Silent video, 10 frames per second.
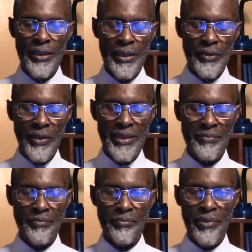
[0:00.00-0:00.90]
He
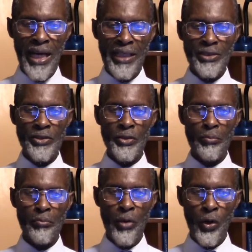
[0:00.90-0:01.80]
went back to
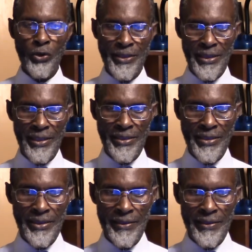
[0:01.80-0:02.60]
Moses